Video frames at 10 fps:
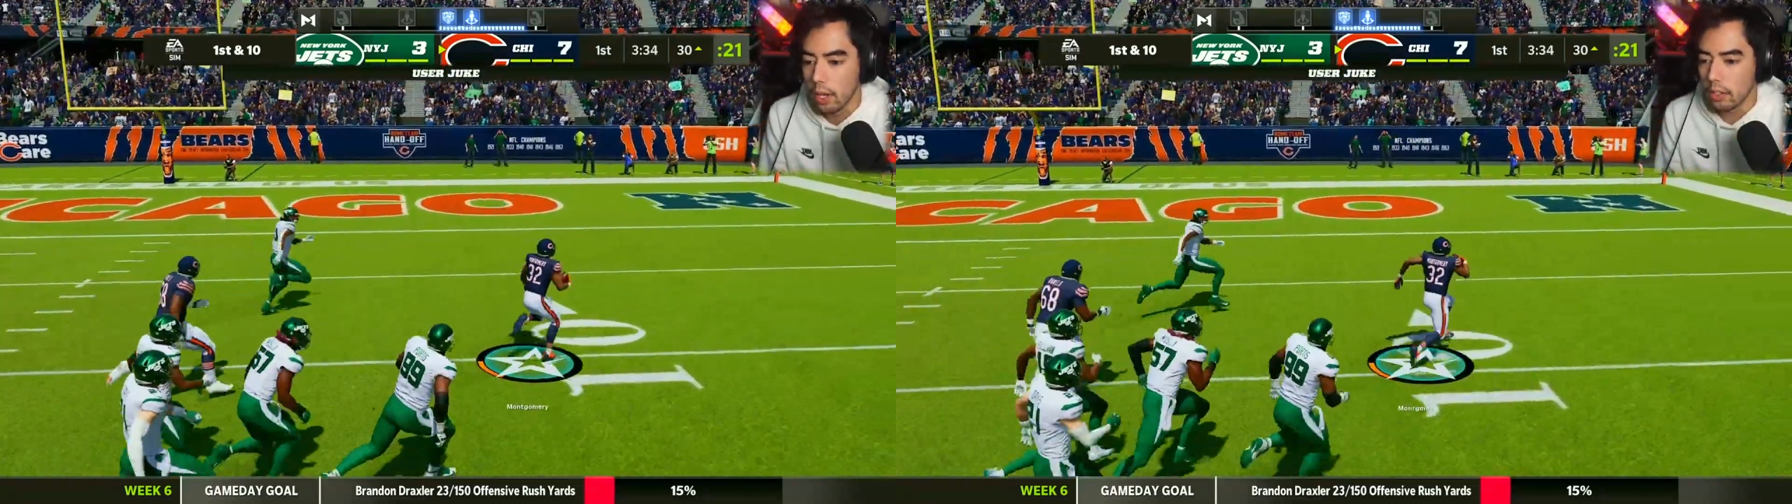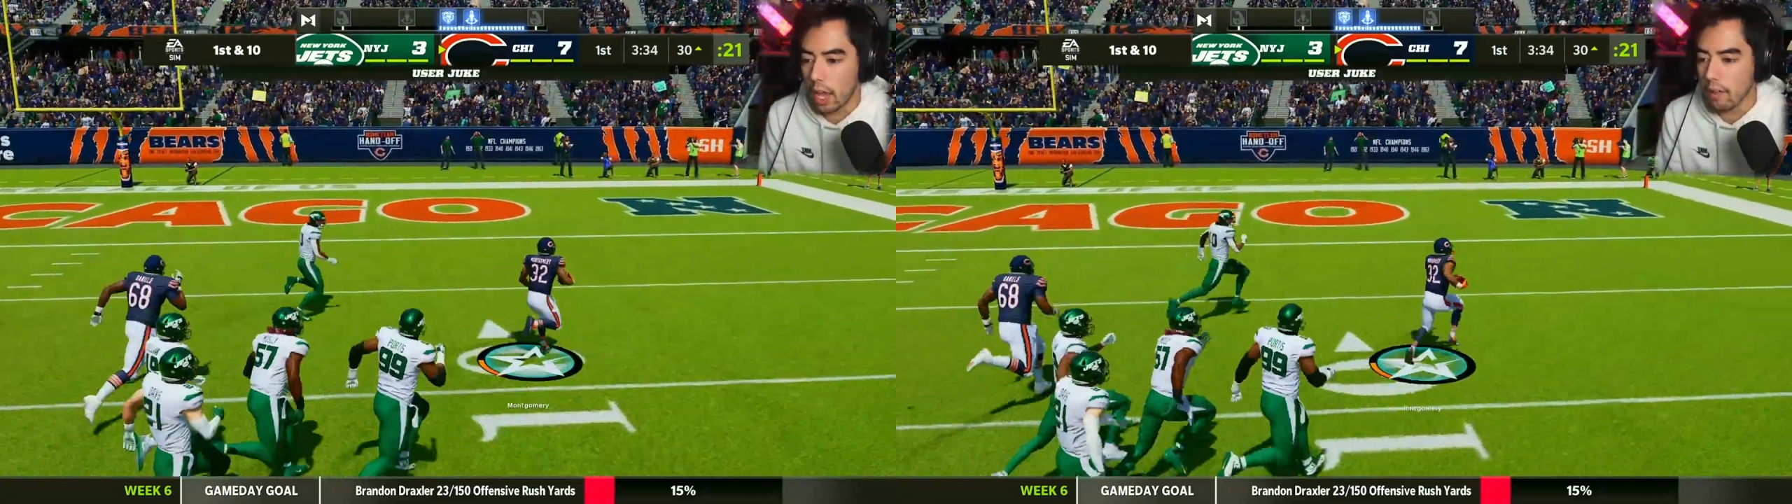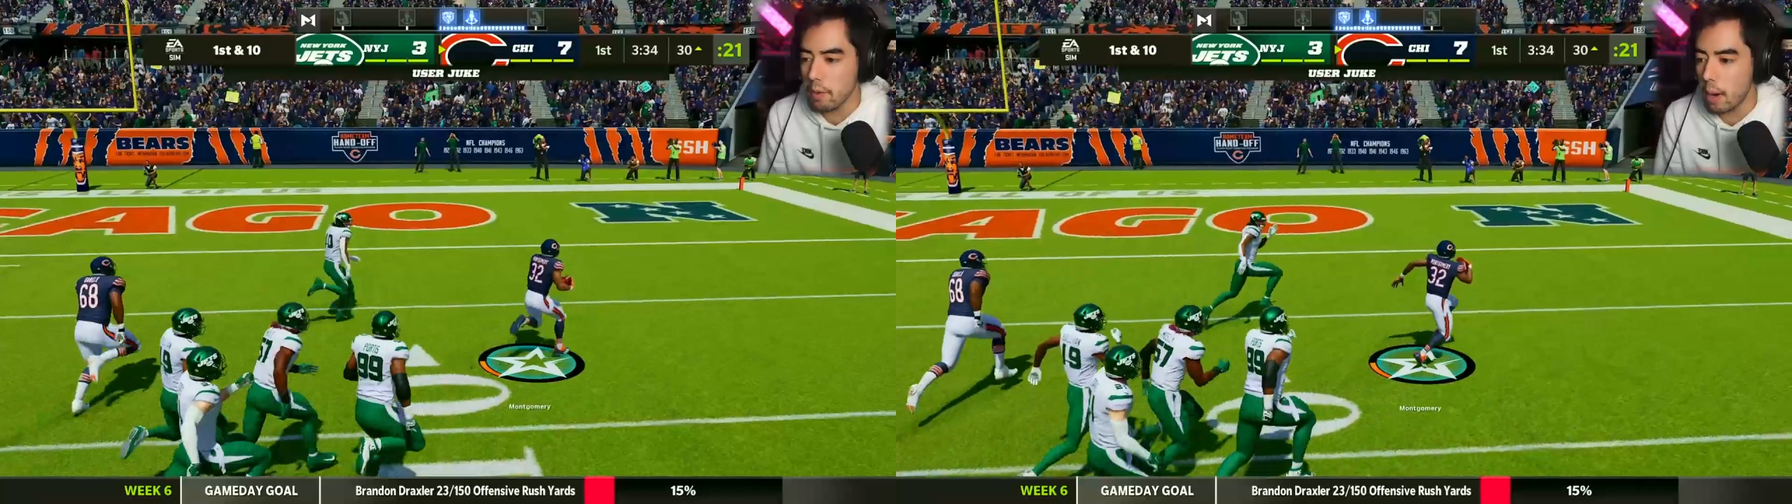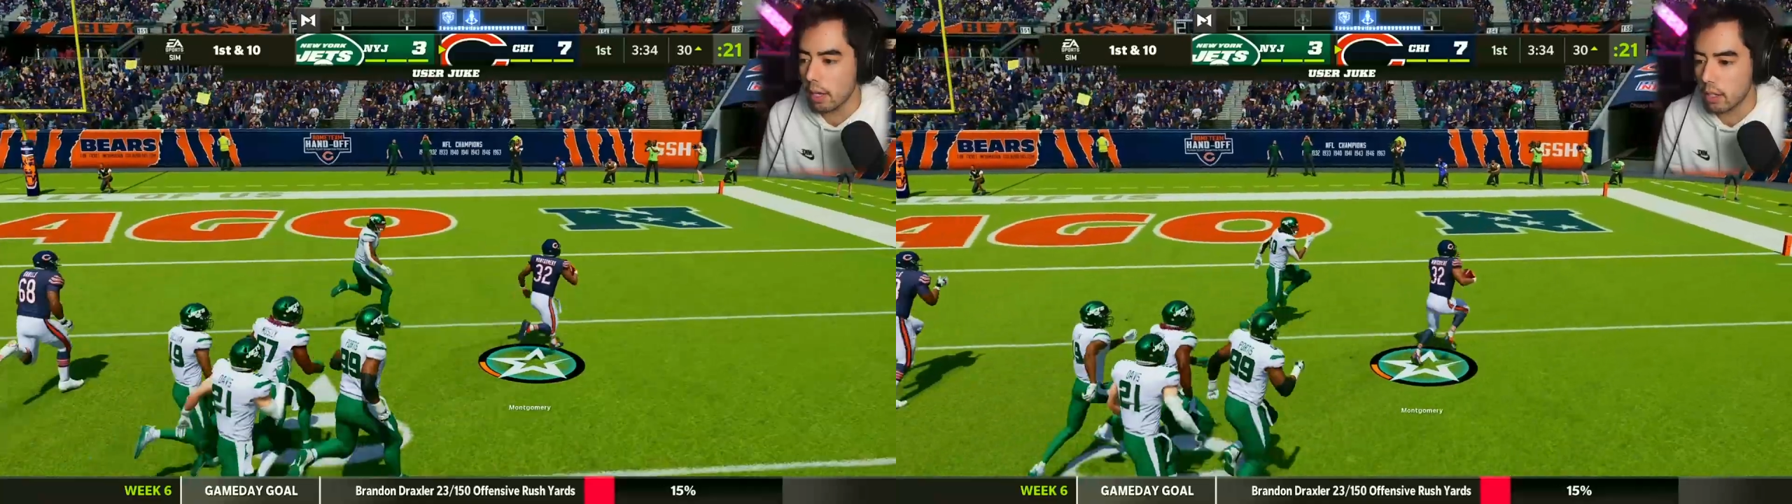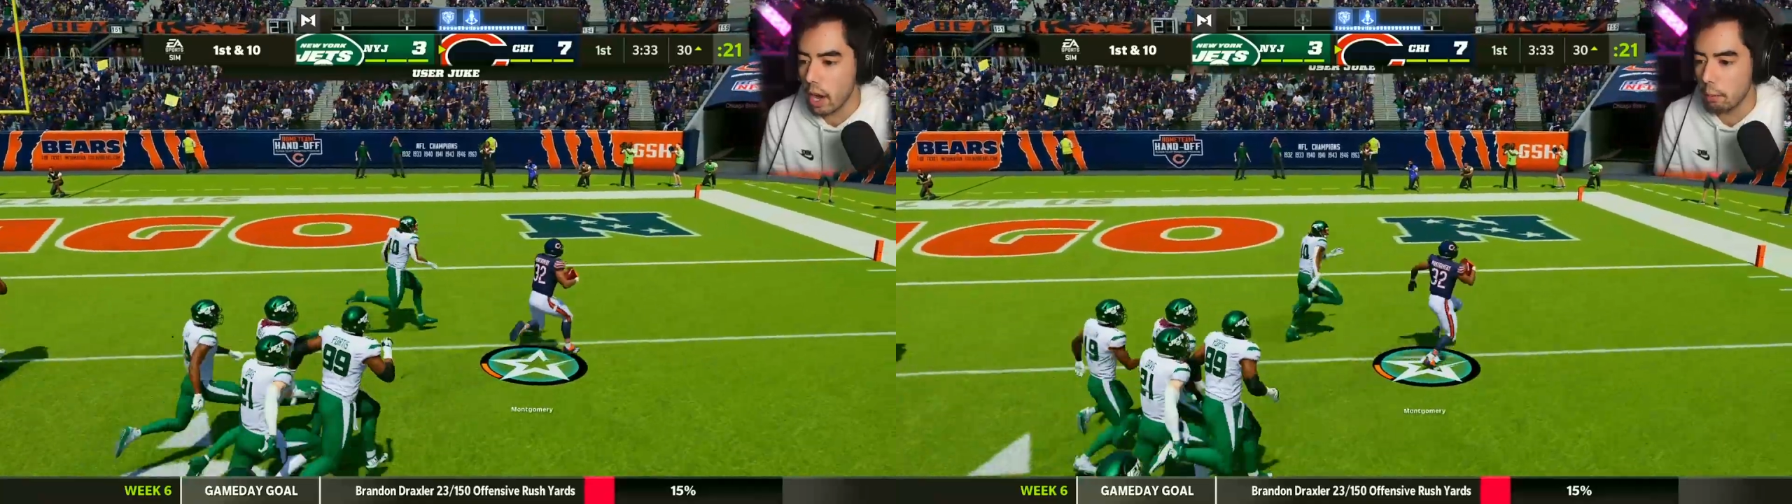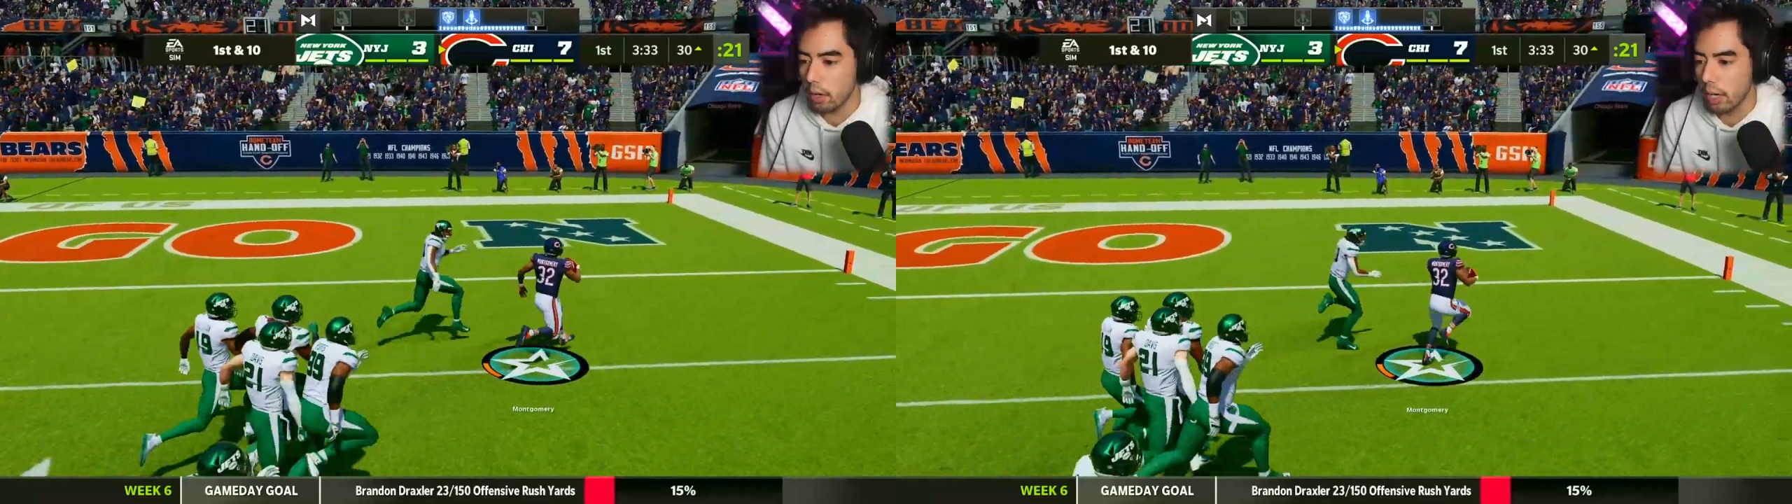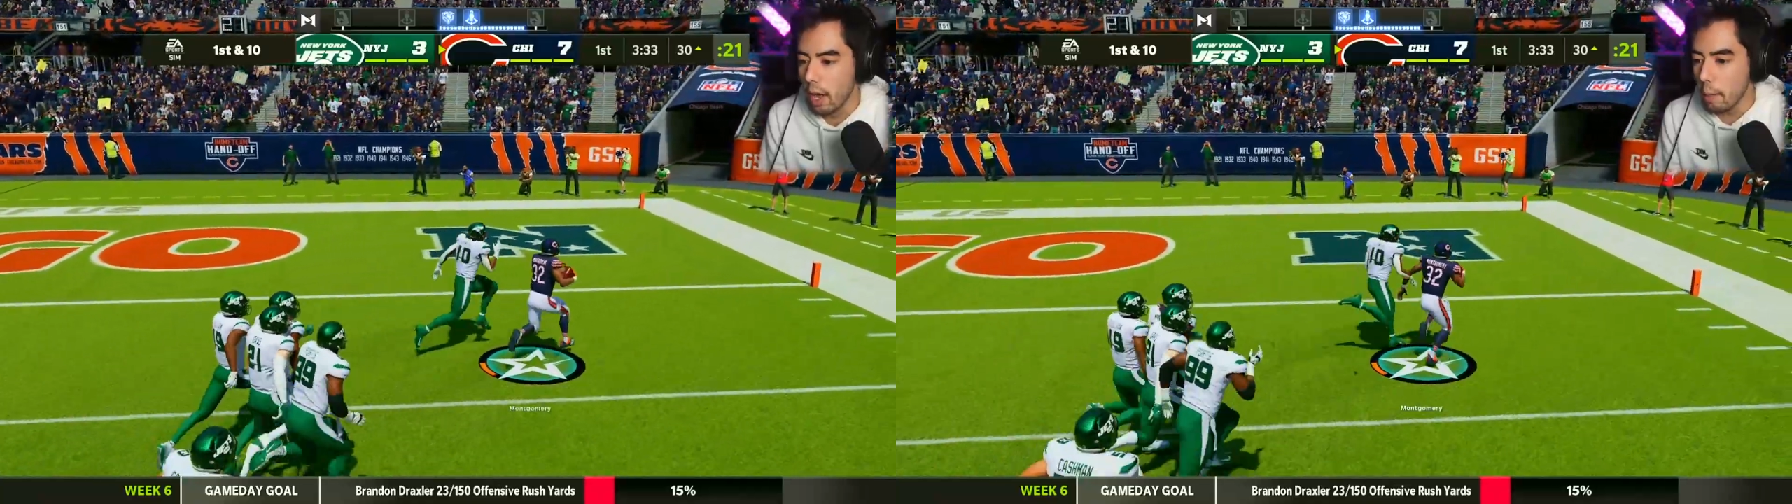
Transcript: David Montgomery